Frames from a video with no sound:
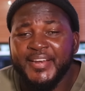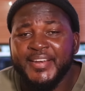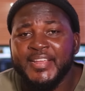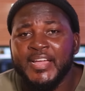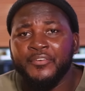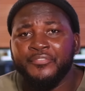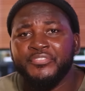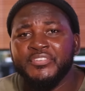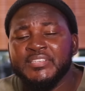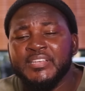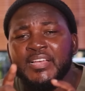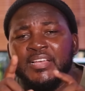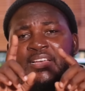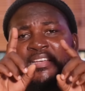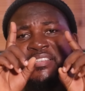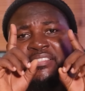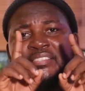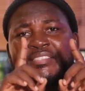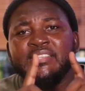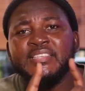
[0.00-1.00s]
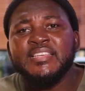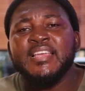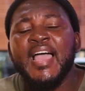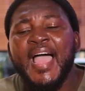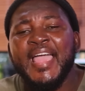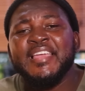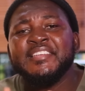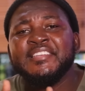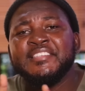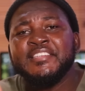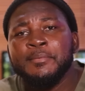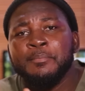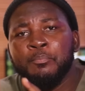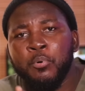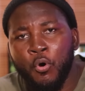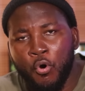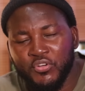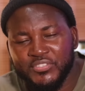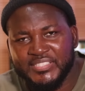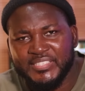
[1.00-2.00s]
any afi CID
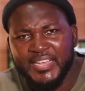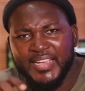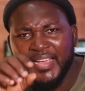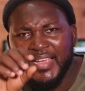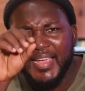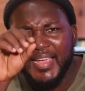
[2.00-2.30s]
boss